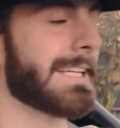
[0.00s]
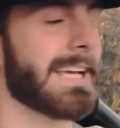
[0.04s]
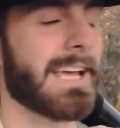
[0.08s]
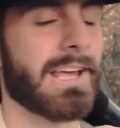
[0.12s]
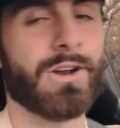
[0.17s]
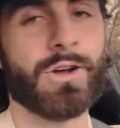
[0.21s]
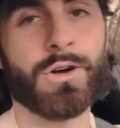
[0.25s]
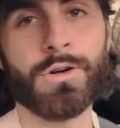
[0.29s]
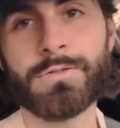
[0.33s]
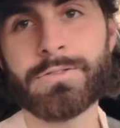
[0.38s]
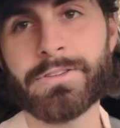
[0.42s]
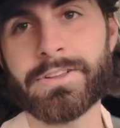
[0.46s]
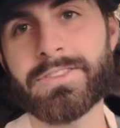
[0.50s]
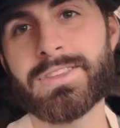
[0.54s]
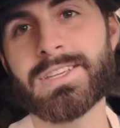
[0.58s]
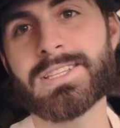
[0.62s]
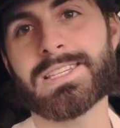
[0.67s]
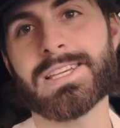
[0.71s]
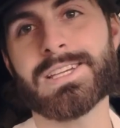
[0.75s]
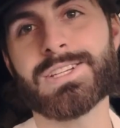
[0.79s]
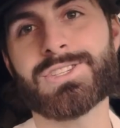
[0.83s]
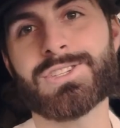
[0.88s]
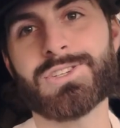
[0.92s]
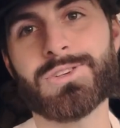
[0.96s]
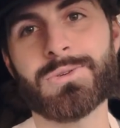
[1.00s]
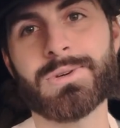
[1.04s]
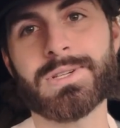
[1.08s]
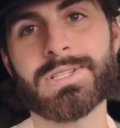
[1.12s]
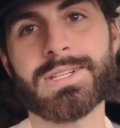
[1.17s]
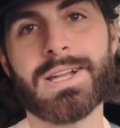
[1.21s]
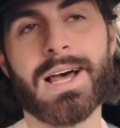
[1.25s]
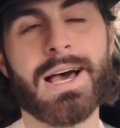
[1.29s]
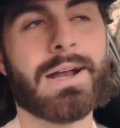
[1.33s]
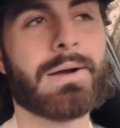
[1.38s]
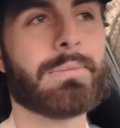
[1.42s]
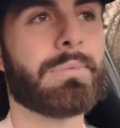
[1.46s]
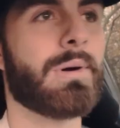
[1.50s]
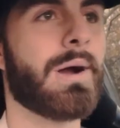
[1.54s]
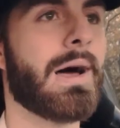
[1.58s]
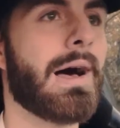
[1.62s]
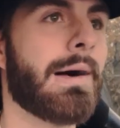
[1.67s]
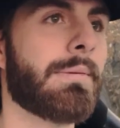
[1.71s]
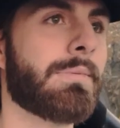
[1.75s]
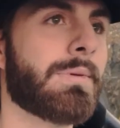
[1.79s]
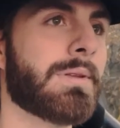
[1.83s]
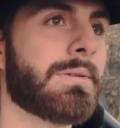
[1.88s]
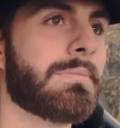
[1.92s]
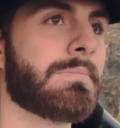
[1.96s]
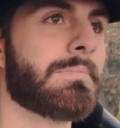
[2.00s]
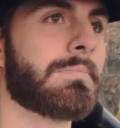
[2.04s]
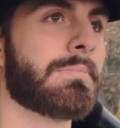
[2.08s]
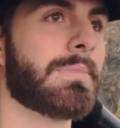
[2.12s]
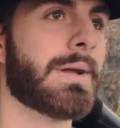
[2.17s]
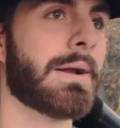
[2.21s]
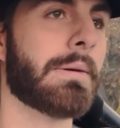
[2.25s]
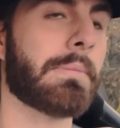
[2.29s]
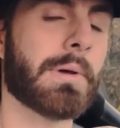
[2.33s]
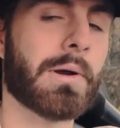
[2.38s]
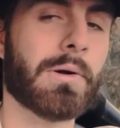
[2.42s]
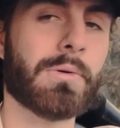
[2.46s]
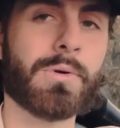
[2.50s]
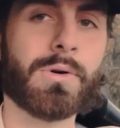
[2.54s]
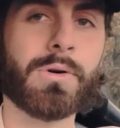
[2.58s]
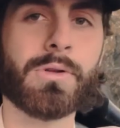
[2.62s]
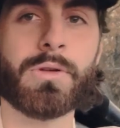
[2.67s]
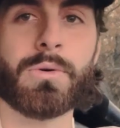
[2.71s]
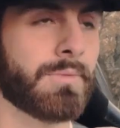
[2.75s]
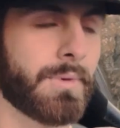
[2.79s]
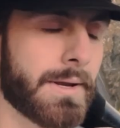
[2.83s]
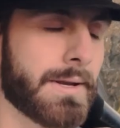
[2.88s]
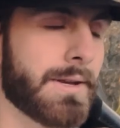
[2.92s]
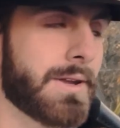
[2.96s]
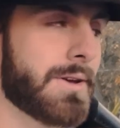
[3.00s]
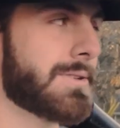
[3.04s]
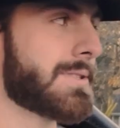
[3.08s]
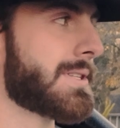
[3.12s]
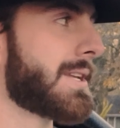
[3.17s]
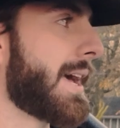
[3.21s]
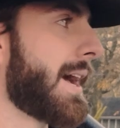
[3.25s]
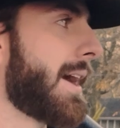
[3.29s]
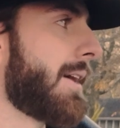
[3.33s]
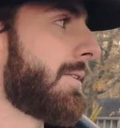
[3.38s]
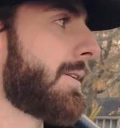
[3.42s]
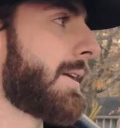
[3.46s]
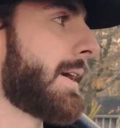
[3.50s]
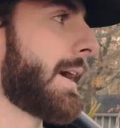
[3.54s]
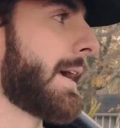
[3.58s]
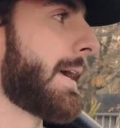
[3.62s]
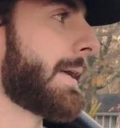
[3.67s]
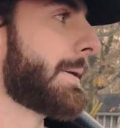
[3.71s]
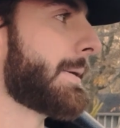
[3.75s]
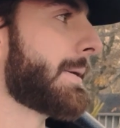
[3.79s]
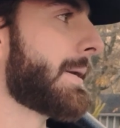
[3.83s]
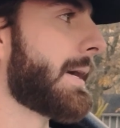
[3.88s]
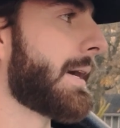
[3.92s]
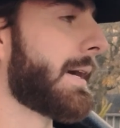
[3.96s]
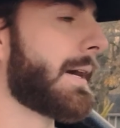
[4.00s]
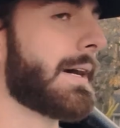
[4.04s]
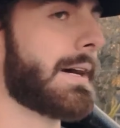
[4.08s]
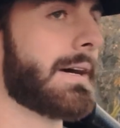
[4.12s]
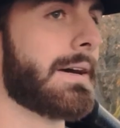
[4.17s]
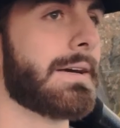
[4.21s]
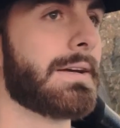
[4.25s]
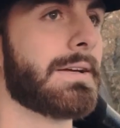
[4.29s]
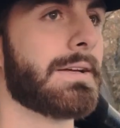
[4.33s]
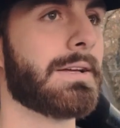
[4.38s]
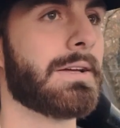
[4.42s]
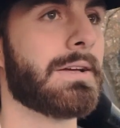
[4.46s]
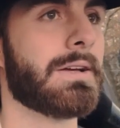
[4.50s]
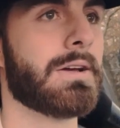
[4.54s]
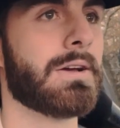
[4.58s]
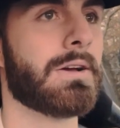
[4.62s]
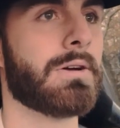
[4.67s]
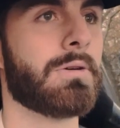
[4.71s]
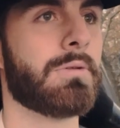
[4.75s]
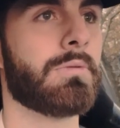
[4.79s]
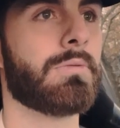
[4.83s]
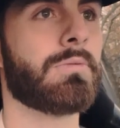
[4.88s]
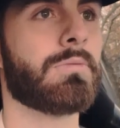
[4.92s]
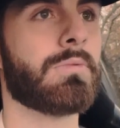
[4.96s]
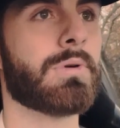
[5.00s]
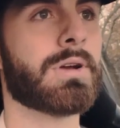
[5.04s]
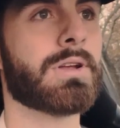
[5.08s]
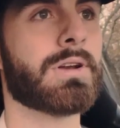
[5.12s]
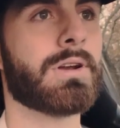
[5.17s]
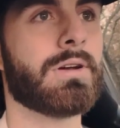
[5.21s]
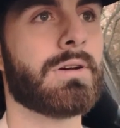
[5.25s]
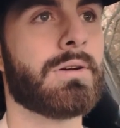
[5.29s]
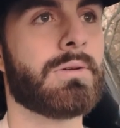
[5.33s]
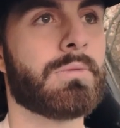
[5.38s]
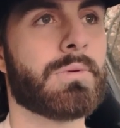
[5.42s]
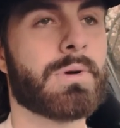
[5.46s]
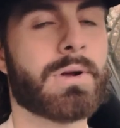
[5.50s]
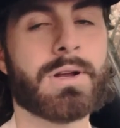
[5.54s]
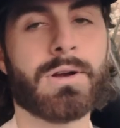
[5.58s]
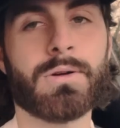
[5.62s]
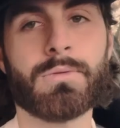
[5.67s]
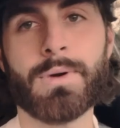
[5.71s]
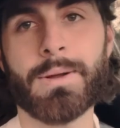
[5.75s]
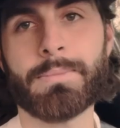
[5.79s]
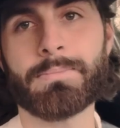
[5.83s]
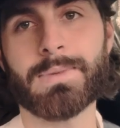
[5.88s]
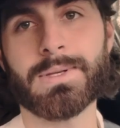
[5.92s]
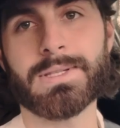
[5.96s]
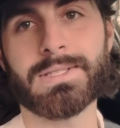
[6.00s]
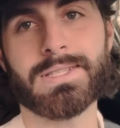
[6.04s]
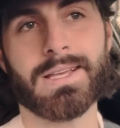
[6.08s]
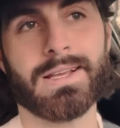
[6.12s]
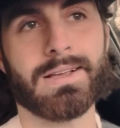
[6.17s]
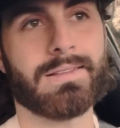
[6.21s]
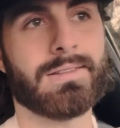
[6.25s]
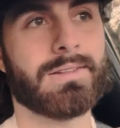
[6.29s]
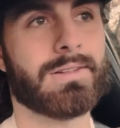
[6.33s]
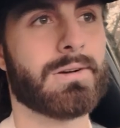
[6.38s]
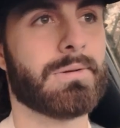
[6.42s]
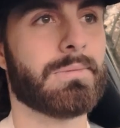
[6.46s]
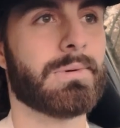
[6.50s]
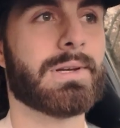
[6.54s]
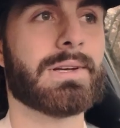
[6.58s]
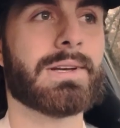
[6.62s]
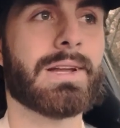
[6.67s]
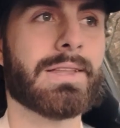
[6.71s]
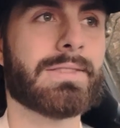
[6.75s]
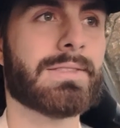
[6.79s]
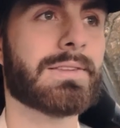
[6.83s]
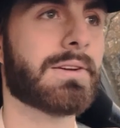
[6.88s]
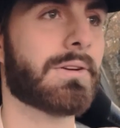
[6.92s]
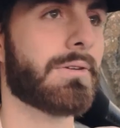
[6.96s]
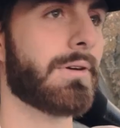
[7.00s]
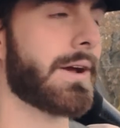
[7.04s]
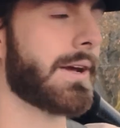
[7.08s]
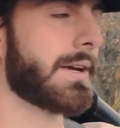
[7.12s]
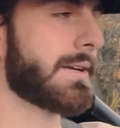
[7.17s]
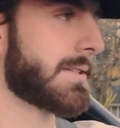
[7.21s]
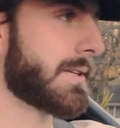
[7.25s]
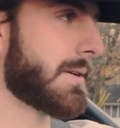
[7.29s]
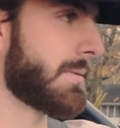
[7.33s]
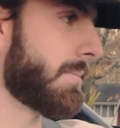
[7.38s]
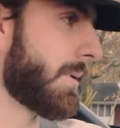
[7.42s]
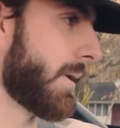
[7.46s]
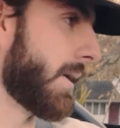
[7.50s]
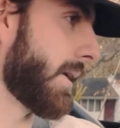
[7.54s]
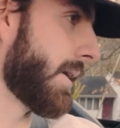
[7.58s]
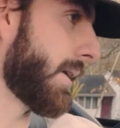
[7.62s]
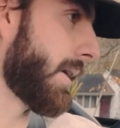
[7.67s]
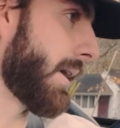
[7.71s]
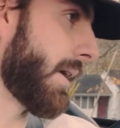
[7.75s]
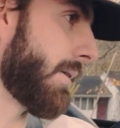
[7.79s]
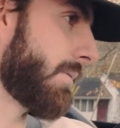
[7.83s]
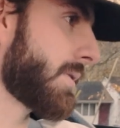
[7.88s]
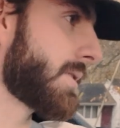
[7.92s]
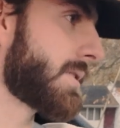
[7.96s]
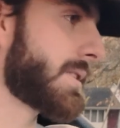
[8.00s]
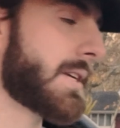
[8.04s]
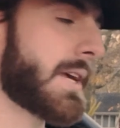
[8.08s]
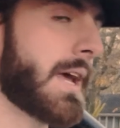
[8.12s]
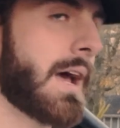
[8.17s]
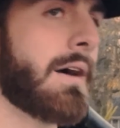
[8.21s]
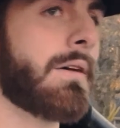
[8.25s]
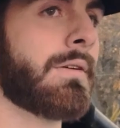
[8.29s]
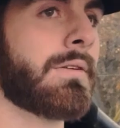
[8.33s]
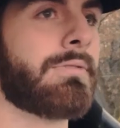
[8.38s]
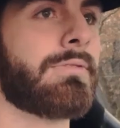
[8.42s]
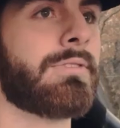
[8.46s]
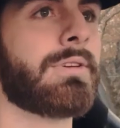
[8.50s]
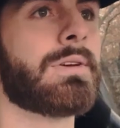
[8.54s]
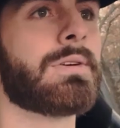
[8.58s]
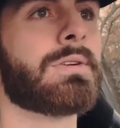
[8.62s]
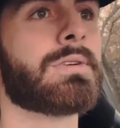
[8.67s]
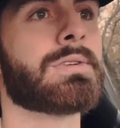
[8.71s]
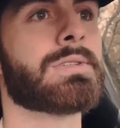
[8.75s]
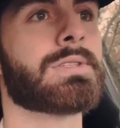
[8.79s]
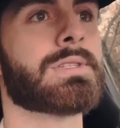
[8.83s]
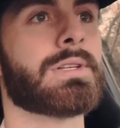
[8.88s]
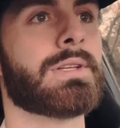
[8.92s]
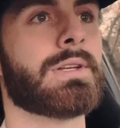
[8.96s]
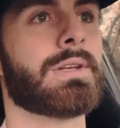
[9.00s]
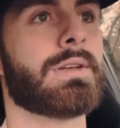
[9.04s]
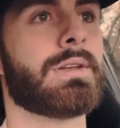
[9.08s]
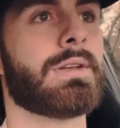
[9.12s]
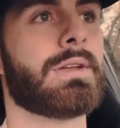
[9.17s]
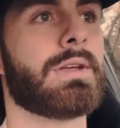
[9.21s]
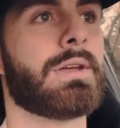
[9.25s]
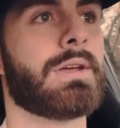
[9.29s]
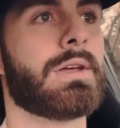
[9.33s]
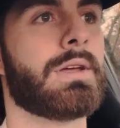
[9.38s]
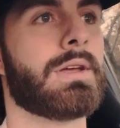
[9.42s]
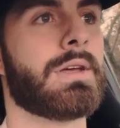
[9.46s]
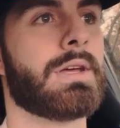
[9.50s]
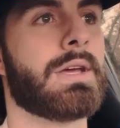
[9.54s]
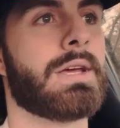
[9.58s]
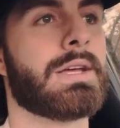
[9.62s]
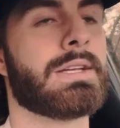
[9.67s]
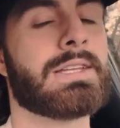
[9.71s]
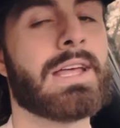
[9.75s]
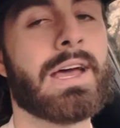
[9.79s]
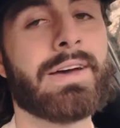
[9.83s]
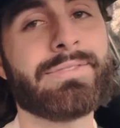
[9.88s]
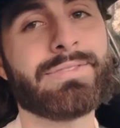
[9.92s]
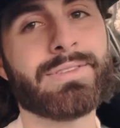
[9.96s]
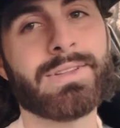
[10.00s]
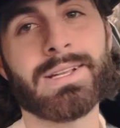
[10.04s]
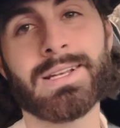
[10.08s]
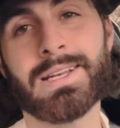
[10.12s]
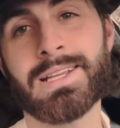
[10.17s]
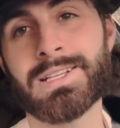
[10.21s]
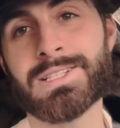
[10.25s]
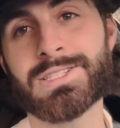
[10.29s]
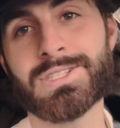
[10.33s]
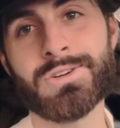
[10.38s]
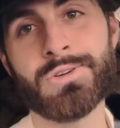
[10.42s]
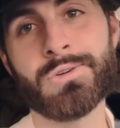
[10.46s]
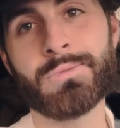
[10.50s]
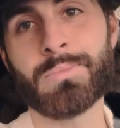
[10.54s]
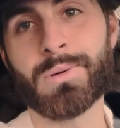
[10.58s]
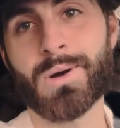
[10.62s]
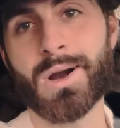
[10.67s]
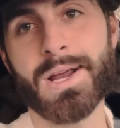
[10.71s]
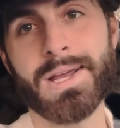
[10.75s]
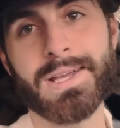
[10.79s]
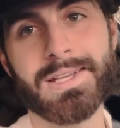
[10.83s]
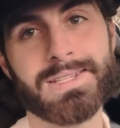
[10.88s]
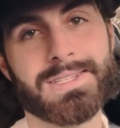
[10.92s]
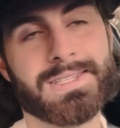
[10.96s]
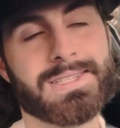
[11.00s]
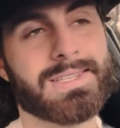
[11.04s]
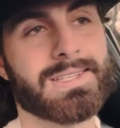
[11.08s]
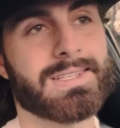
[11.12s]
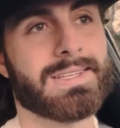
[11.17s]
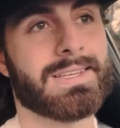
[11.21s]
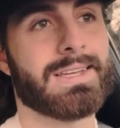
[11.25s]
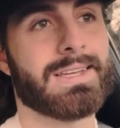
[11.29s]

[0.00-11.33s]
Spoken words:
Hopefully this issue is not a problem, but I'm gonna roll the windows down and we're gonna rip this thing a little bit. Nothing crazy, but I want to see how it feels, and definitely needs new brakes.